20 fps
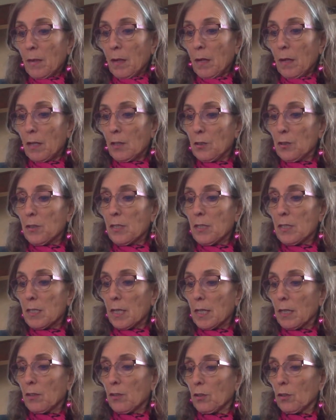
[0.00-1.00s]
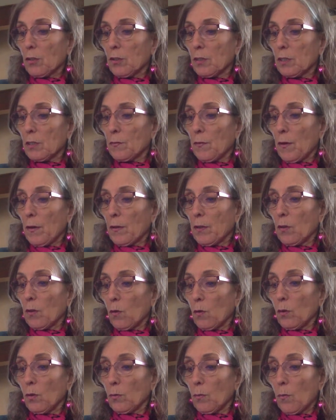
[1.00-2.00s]
Under the sink, the girls found an
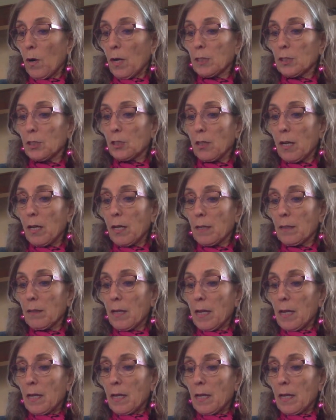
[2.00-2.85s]
old washcloth.